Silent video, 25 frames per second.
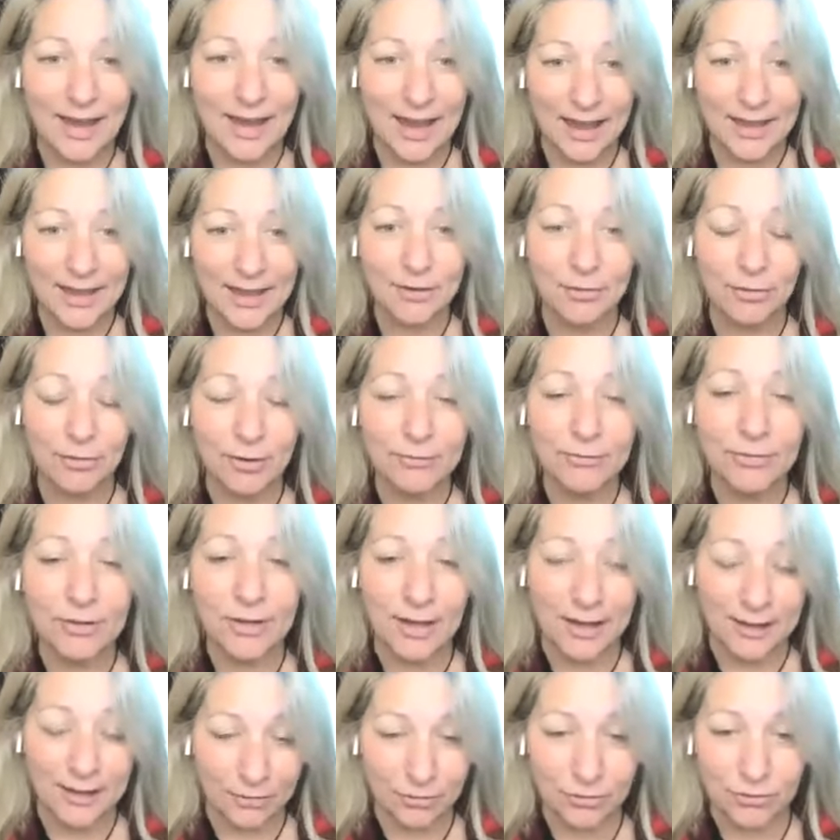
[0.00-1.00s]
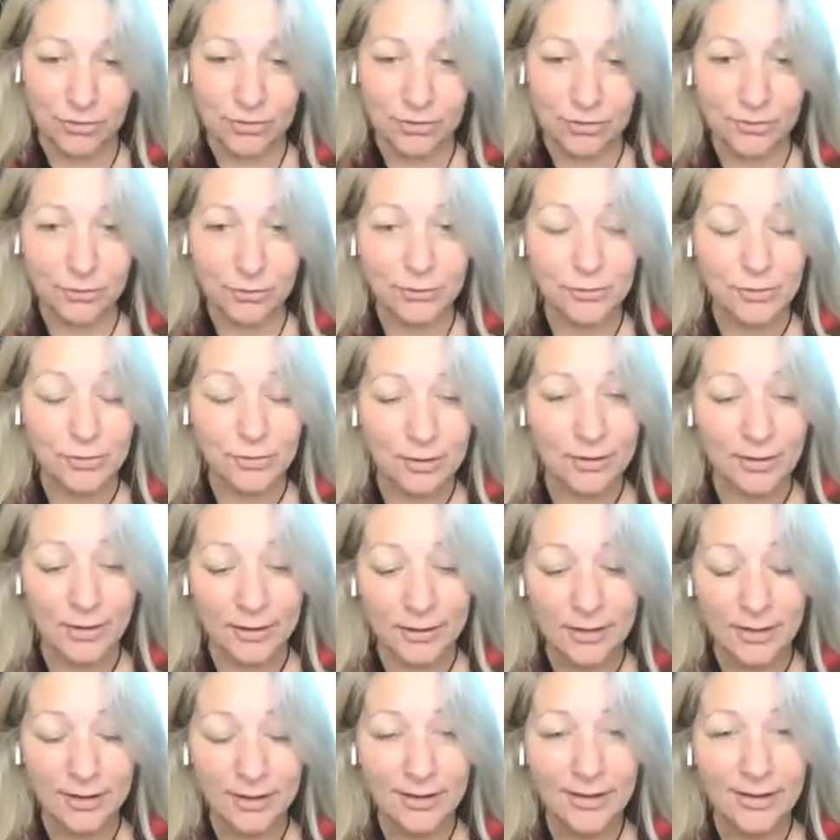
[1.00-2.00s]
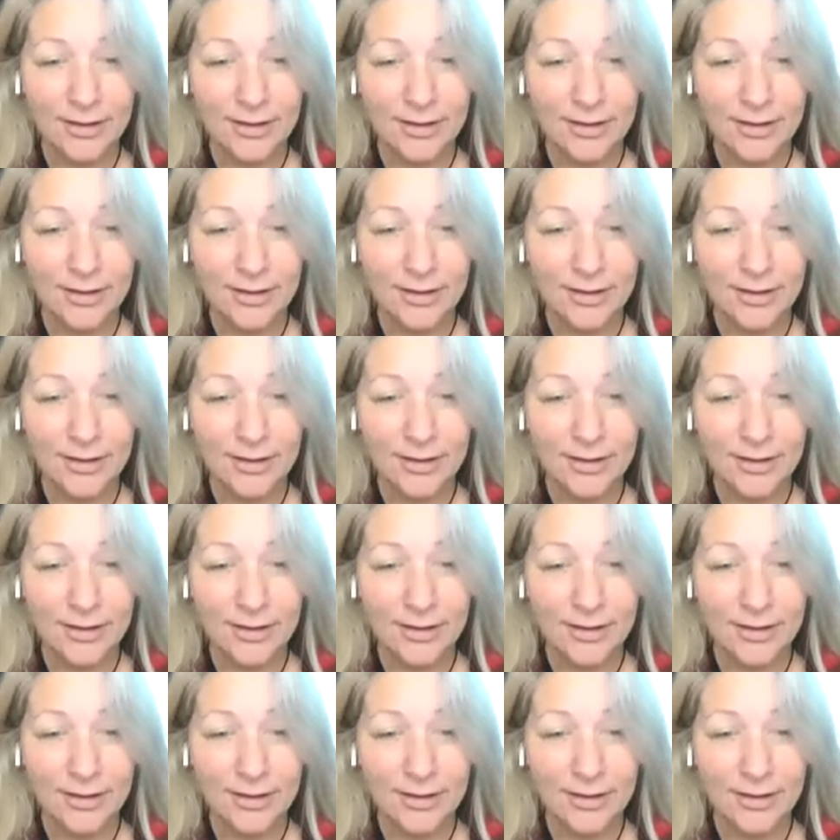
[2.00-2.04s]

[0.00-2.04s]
anger of the energy. So like,